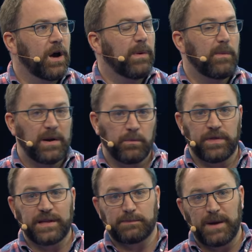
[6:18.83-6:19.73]
We went
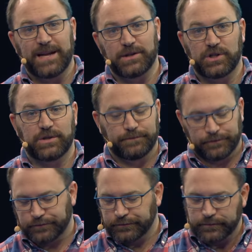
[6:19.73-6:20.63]
with this pitch
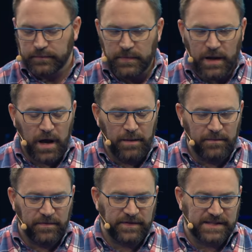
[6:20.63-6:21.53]

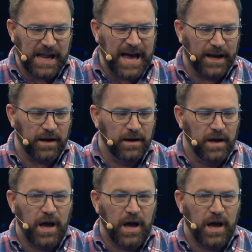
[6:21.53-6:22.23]
um, for Slack,